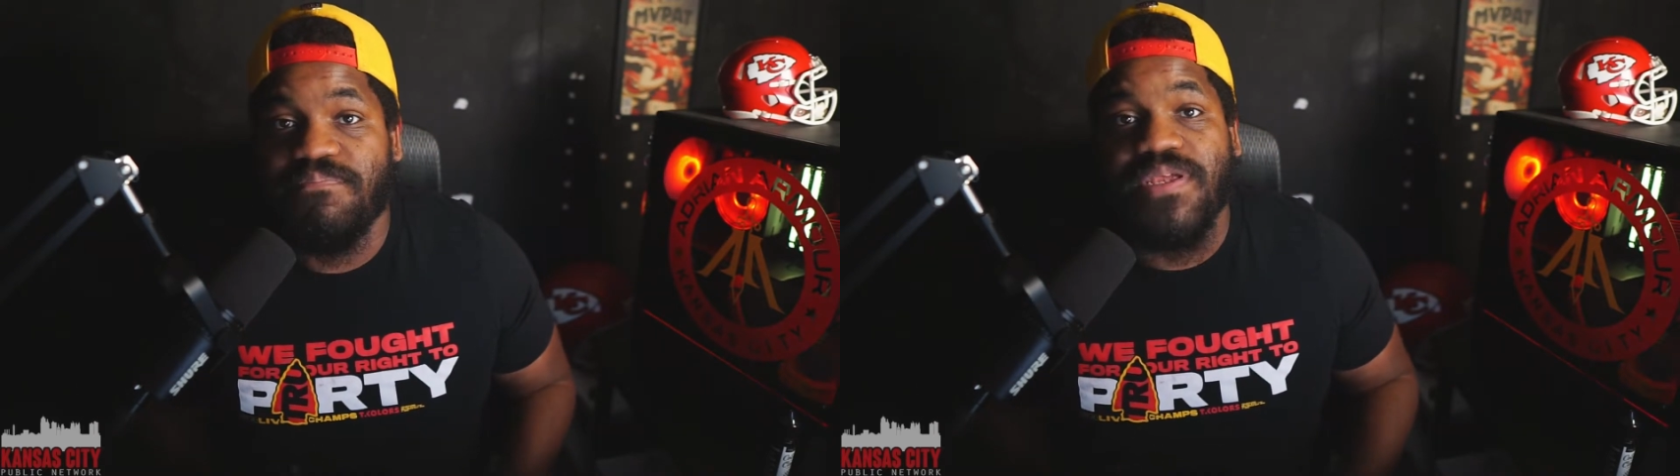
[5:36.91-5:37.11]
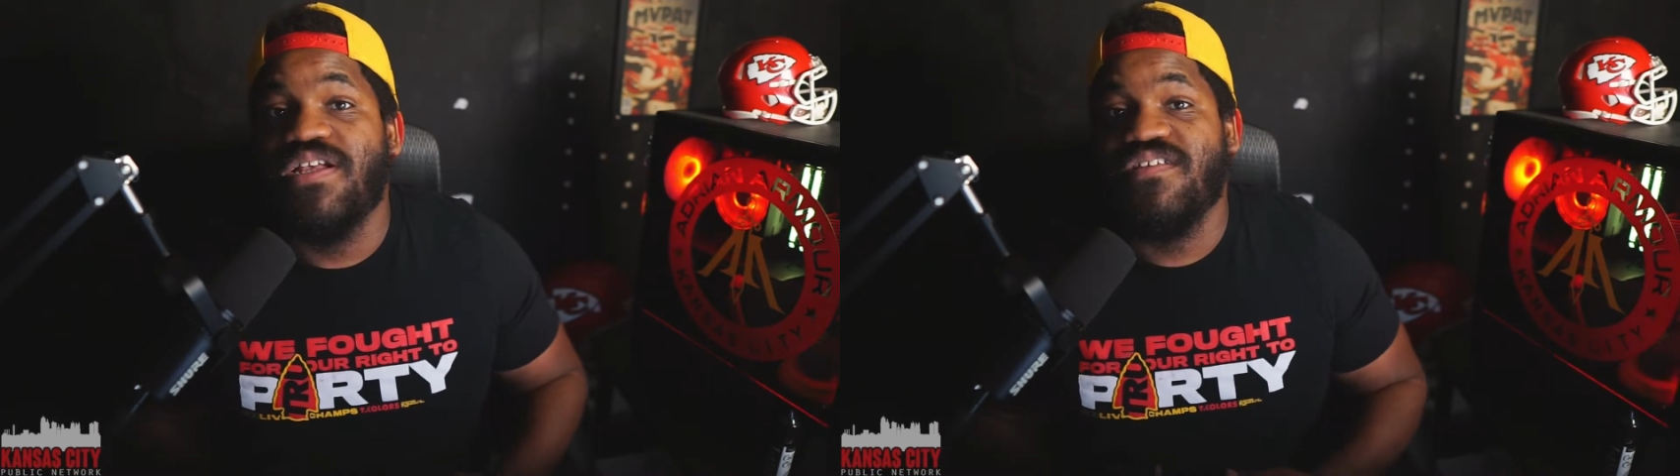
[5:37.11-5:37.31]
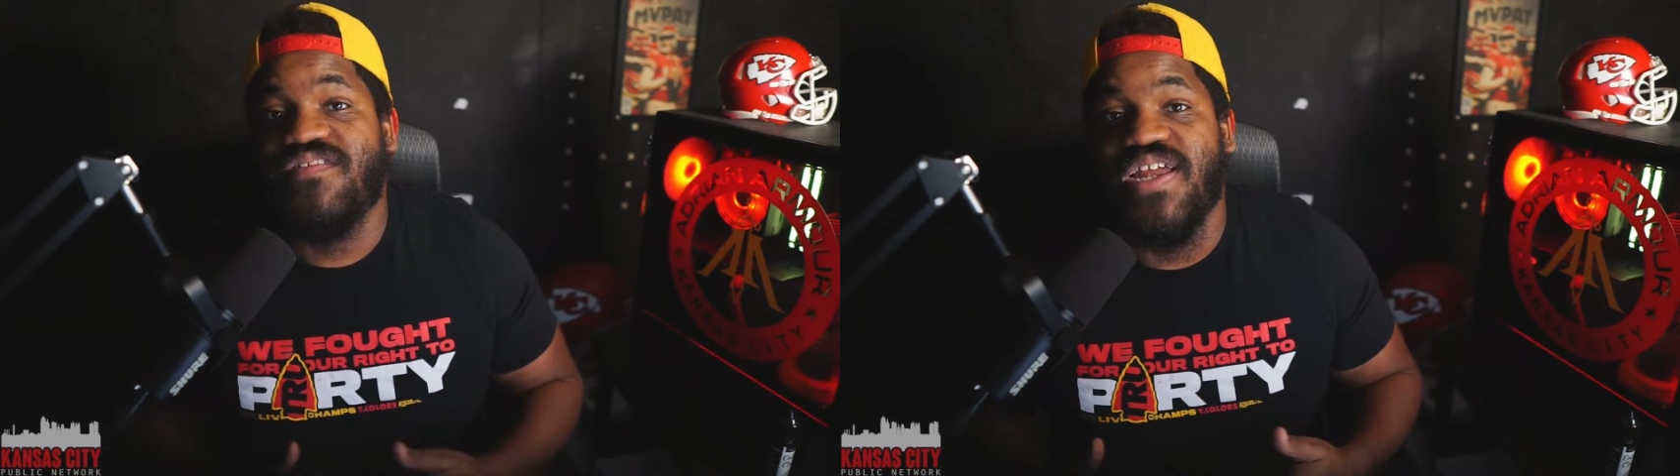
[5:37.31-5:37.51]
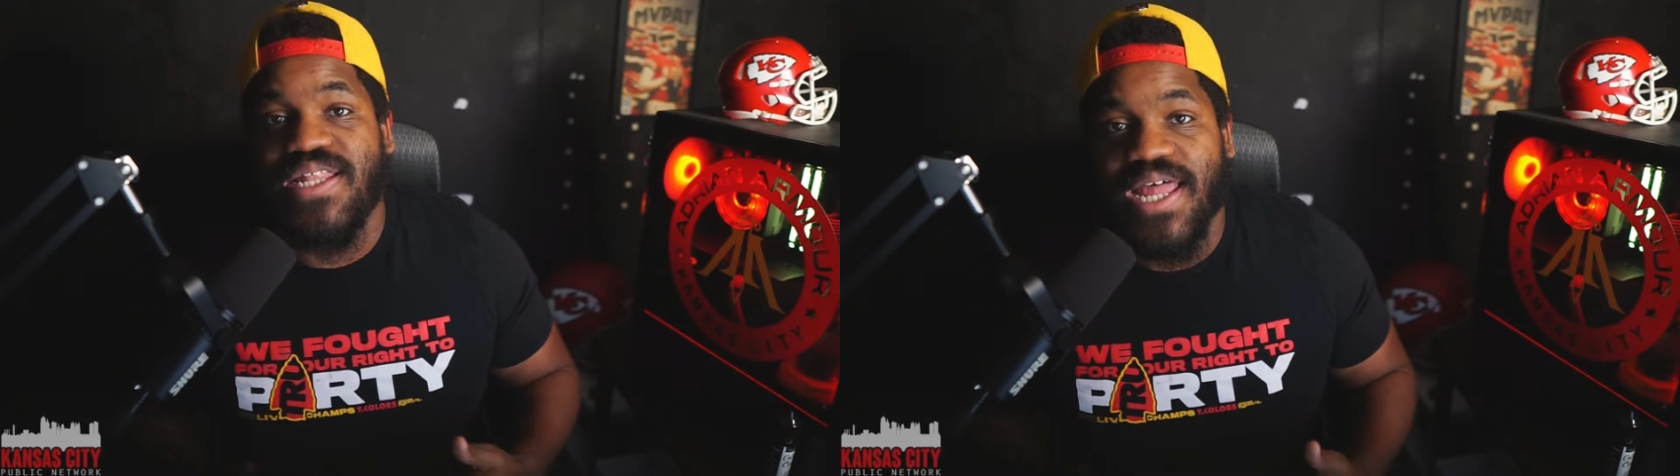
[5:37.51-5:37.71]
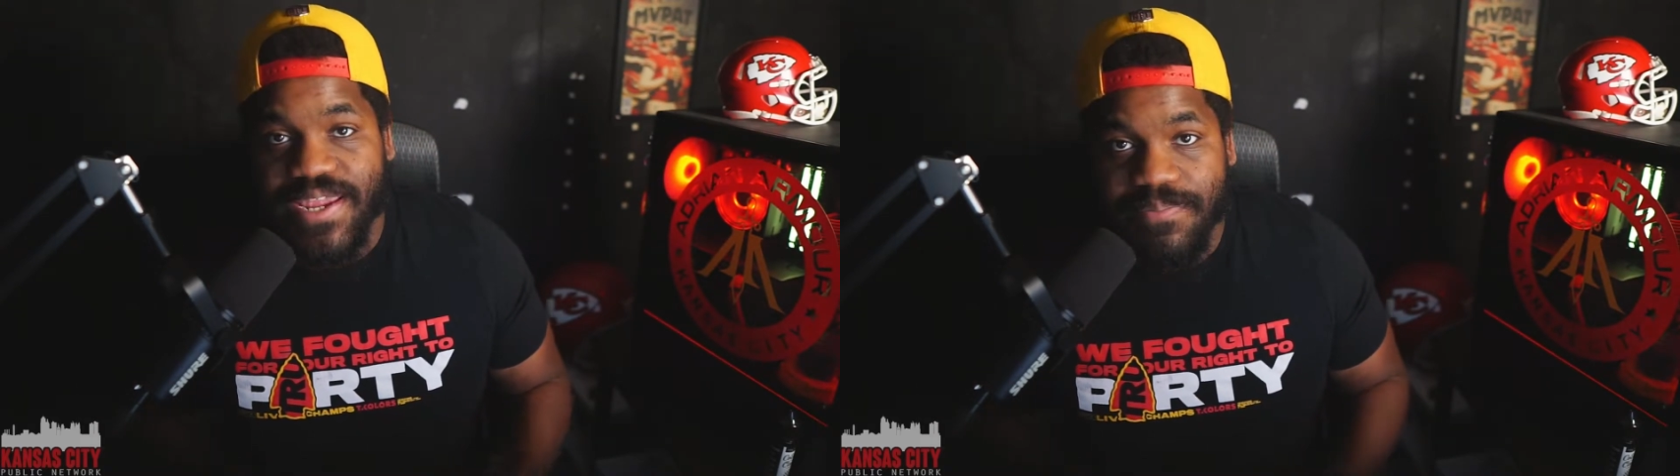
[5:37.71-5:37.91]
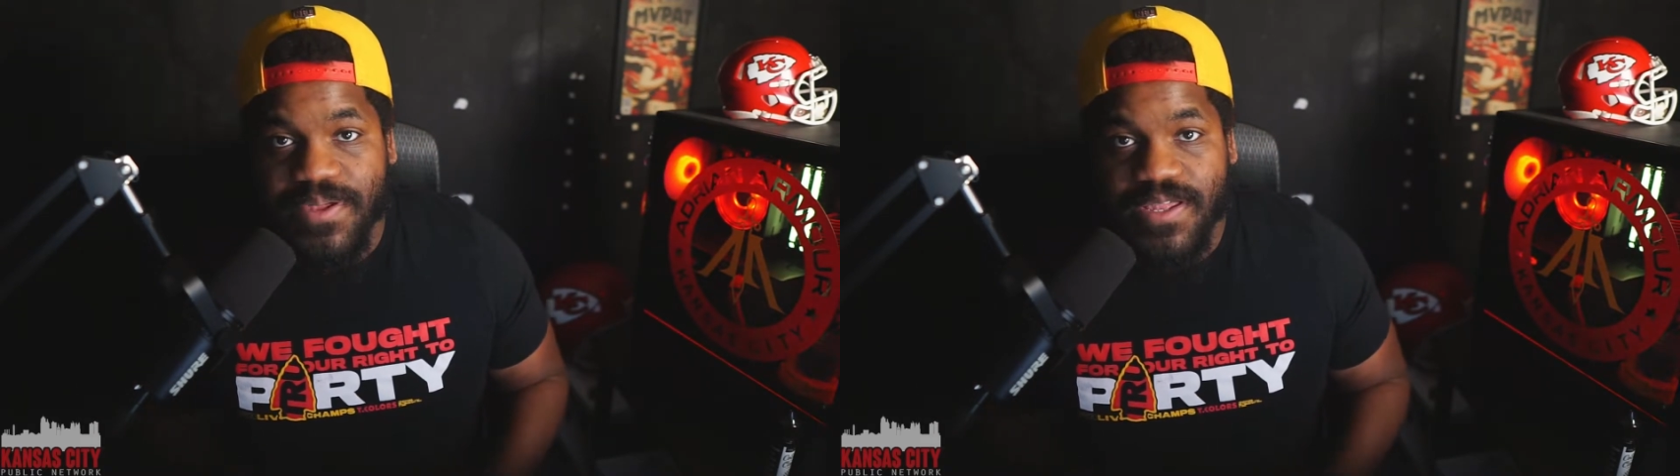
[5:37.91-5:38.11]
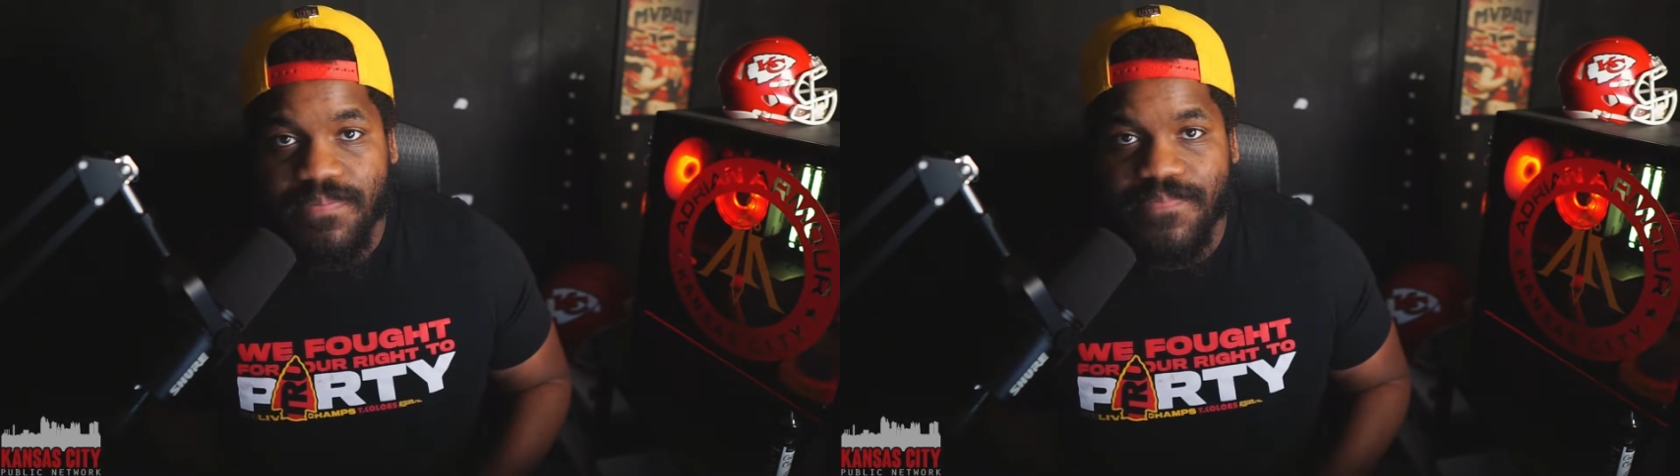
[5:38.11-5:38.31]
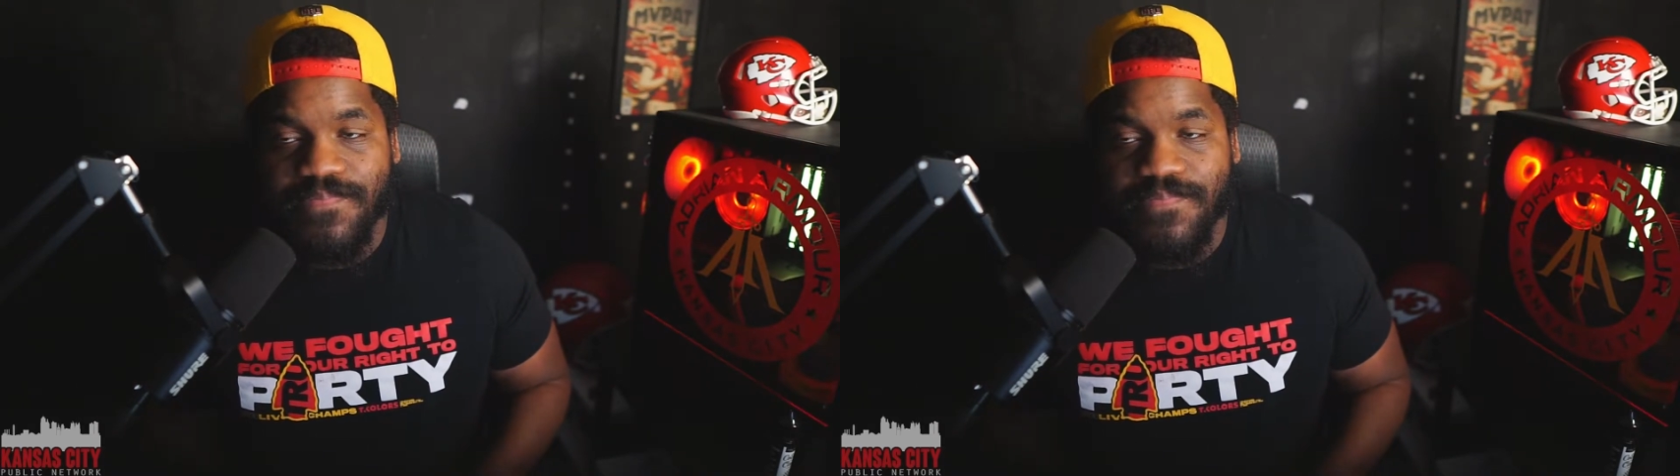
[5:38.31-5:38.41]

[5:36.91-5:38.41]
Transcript: because they like me.